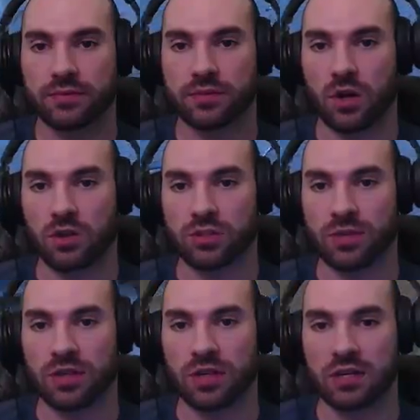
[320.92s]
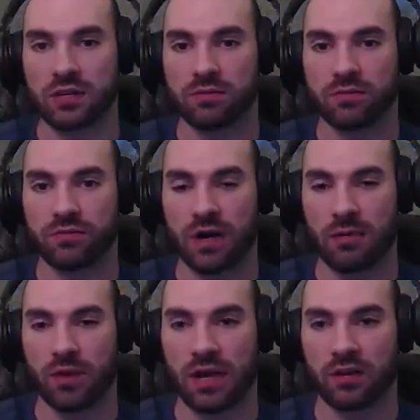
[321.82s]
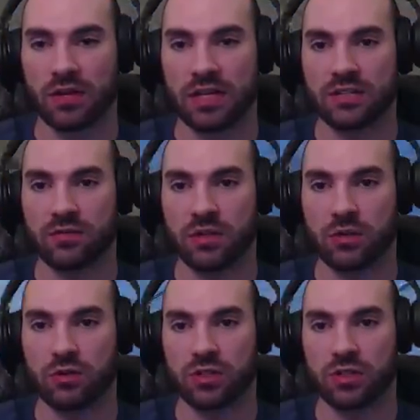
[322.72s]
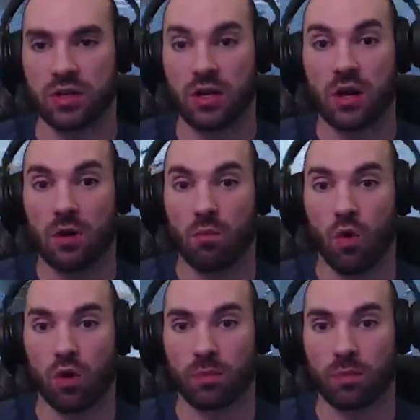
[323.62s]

our smithy and fabricator ease of use. More